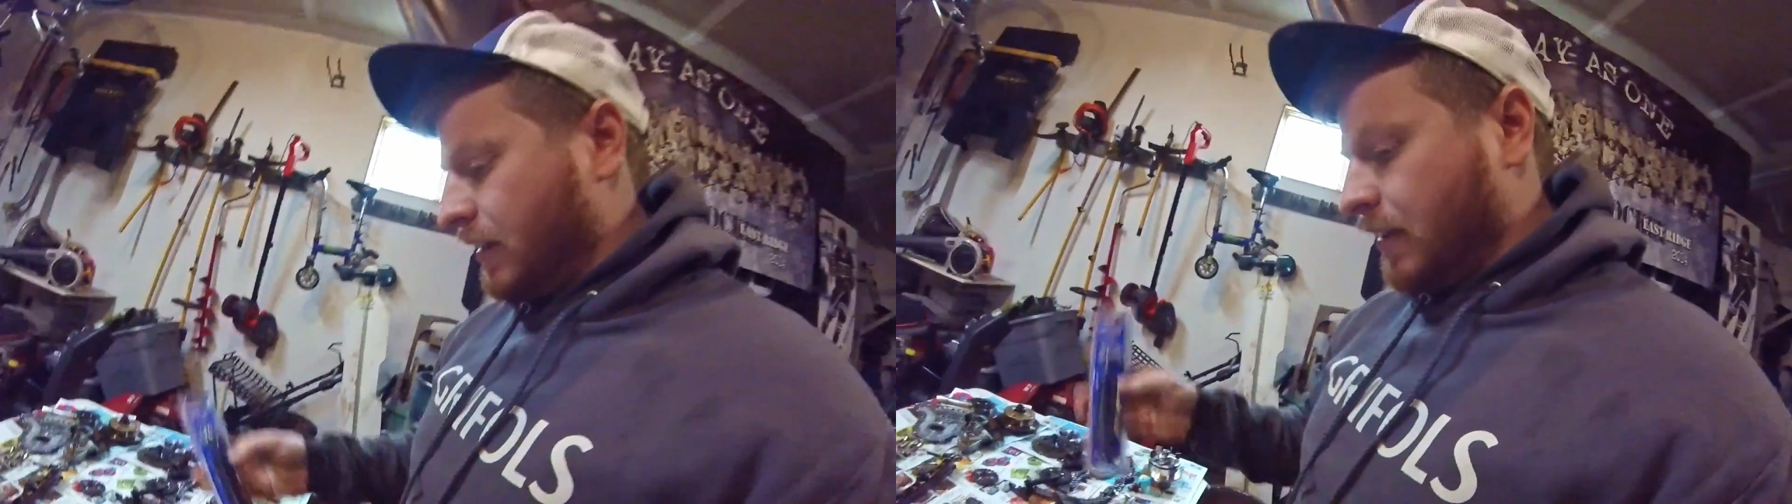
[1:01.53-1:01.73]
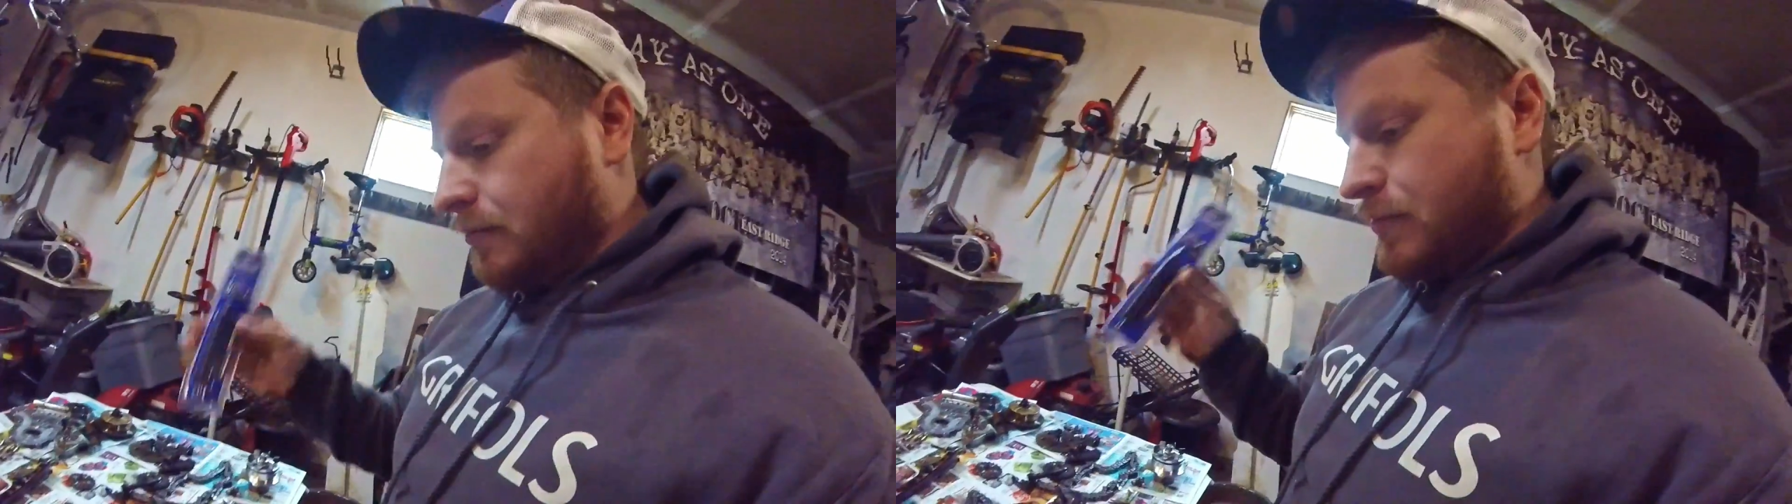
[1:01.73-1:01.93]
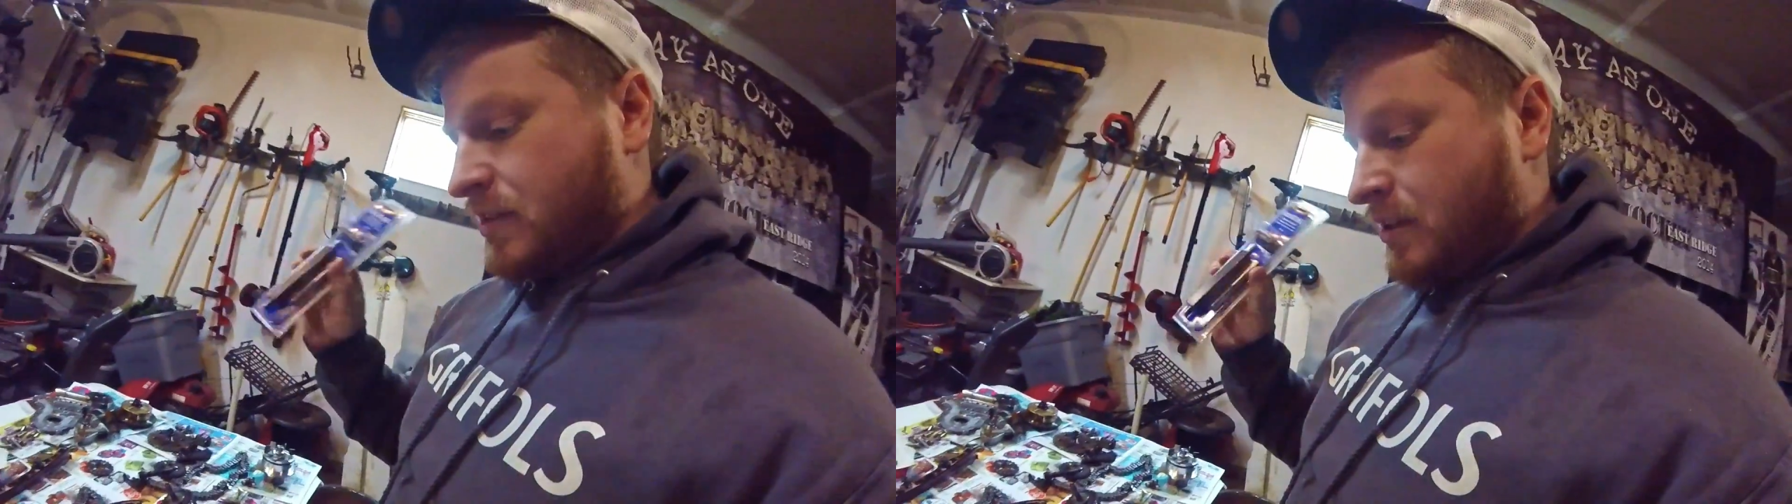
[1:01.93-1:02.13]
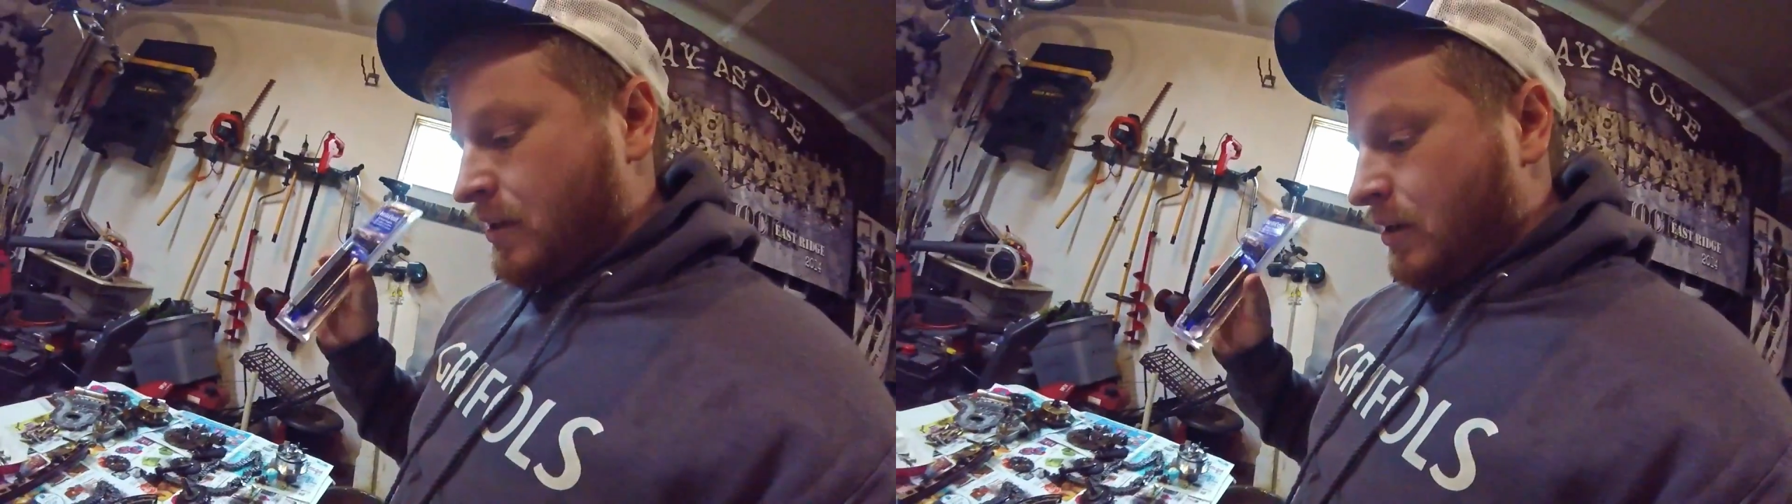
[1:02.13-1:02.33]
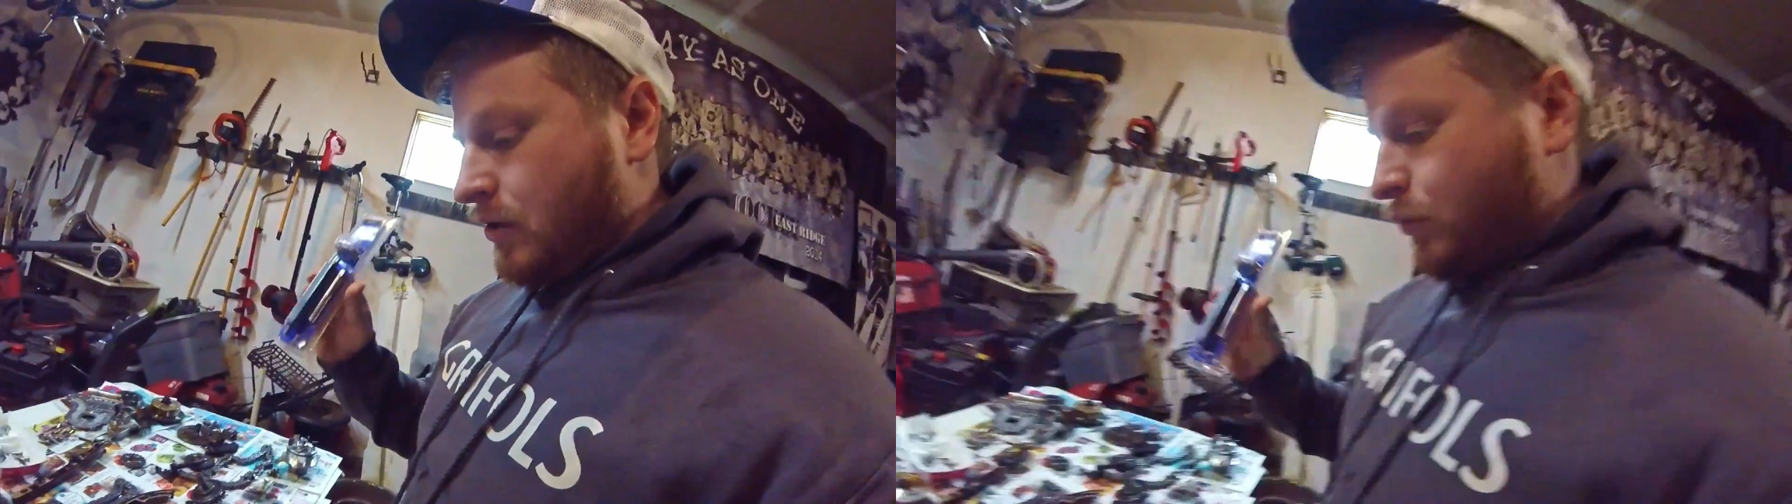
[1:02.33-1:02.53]
it comes
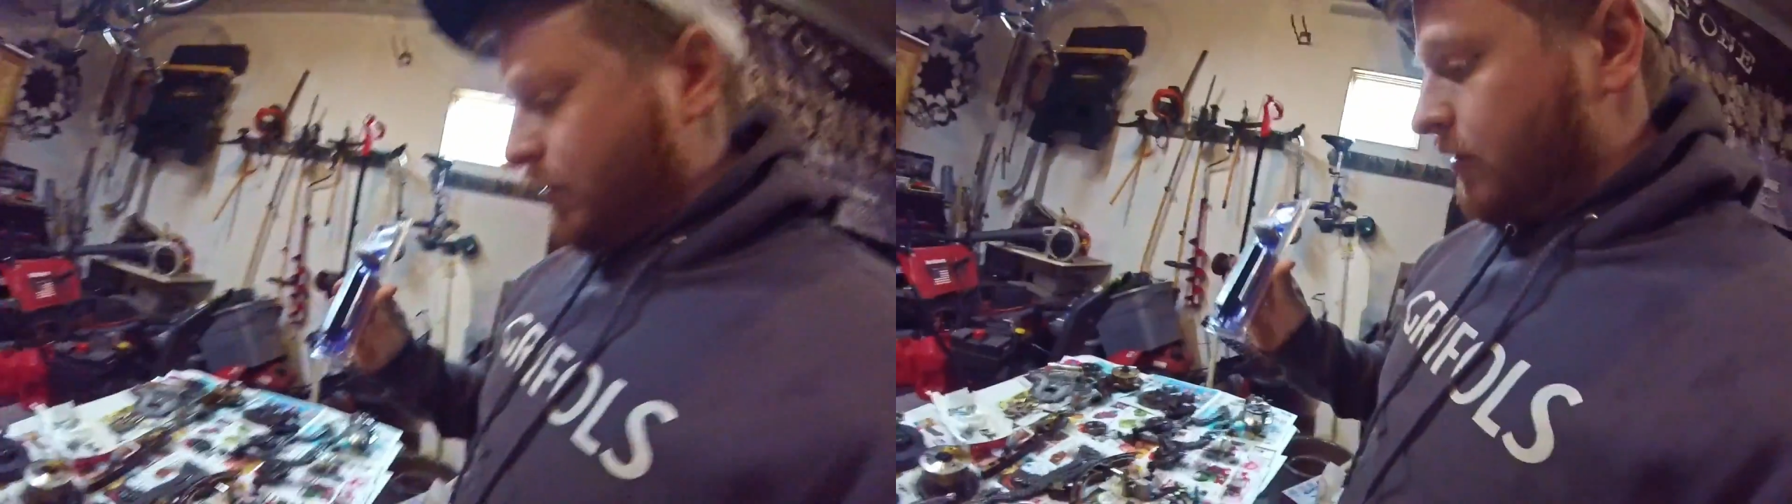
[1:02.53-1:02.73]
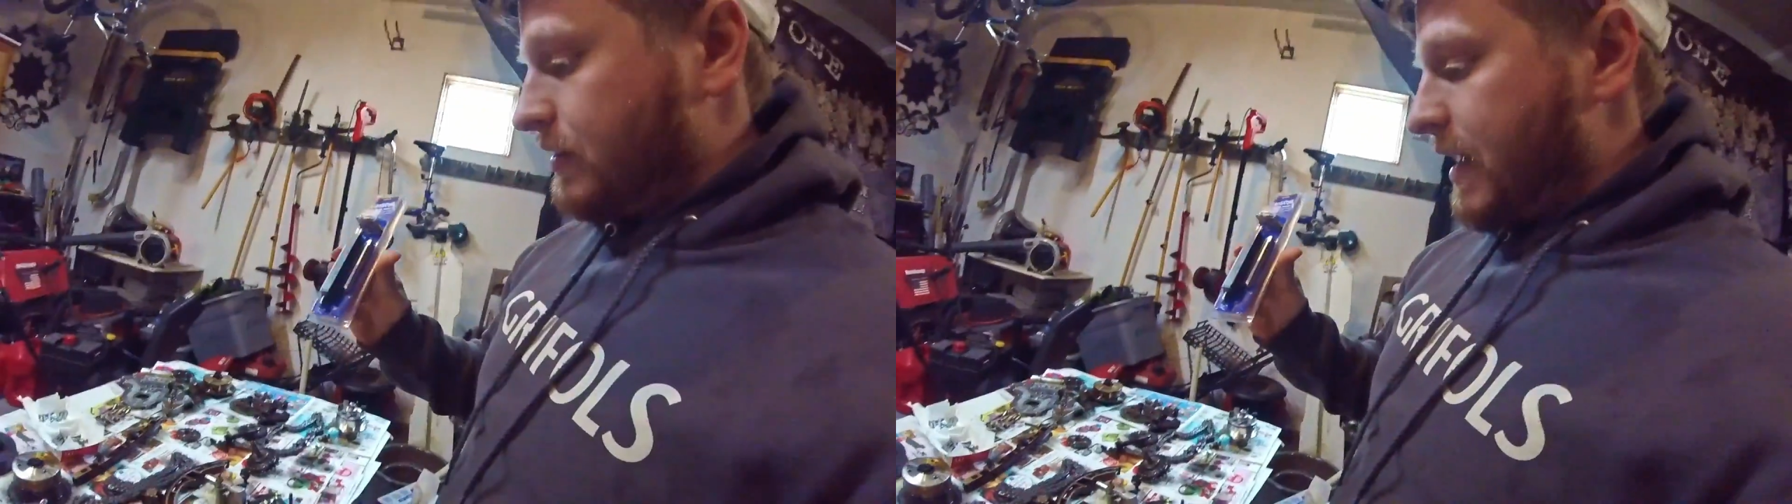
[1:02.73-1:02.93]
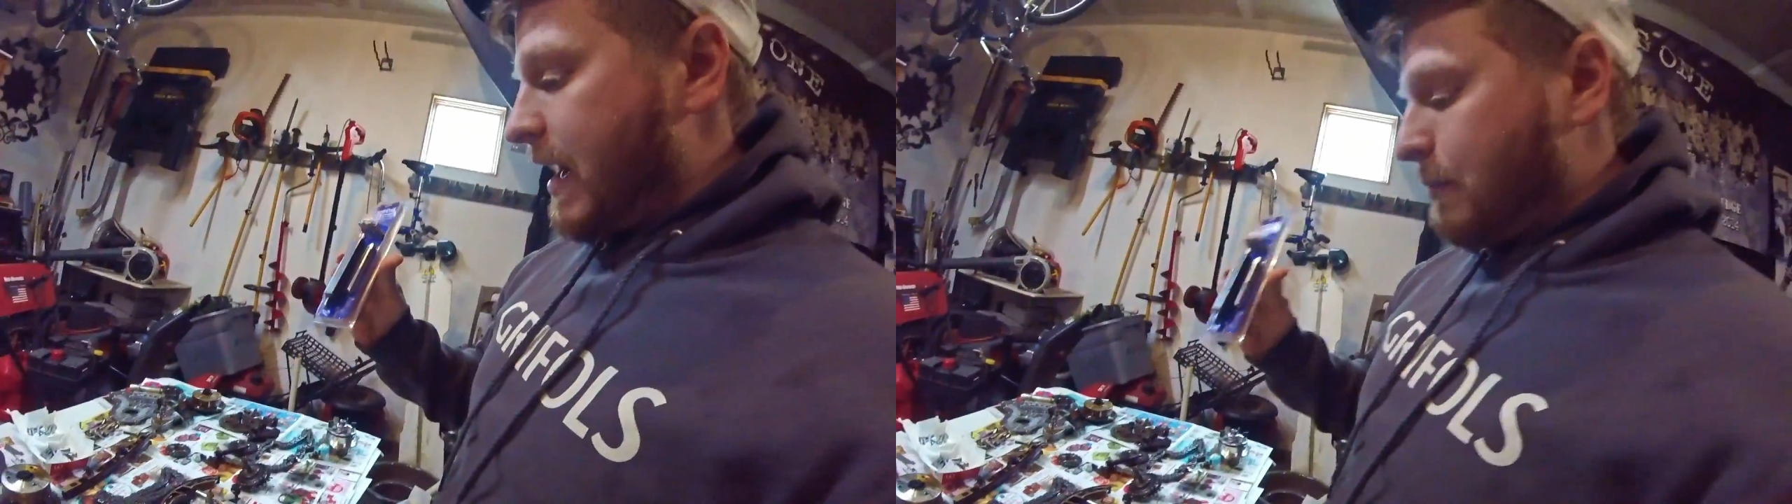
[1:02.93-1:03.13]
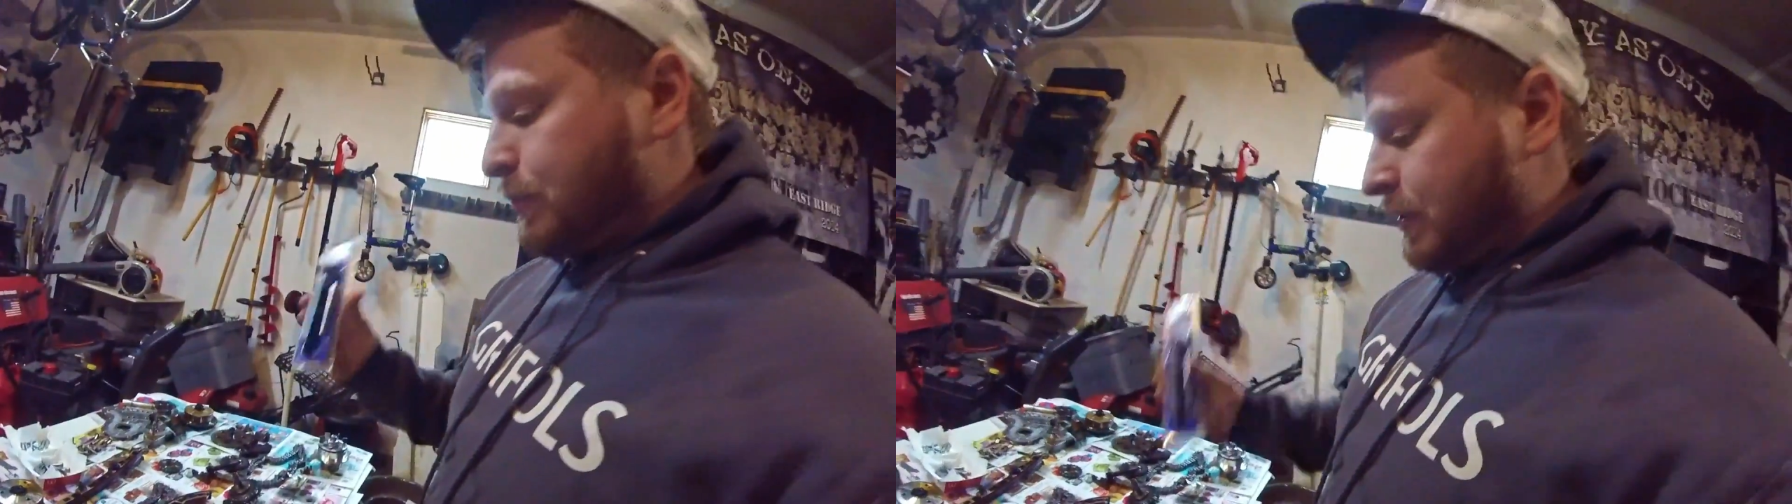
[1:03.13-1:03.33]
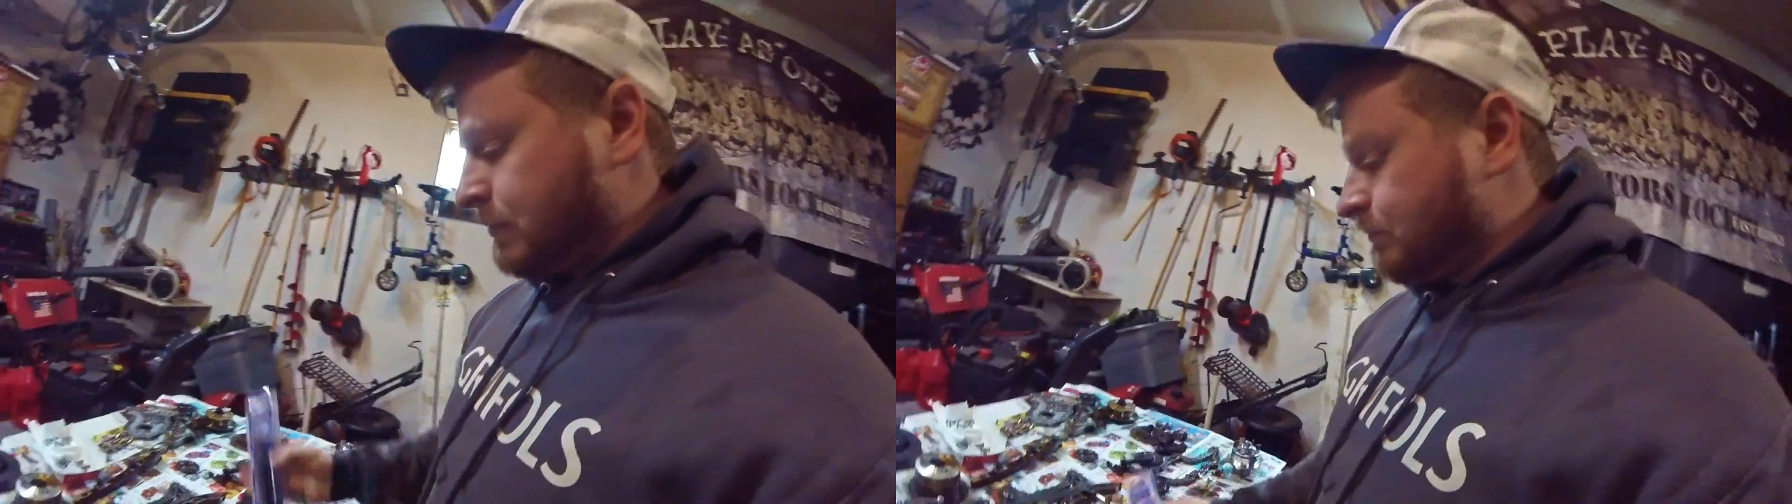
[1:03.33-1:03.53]
with a tap.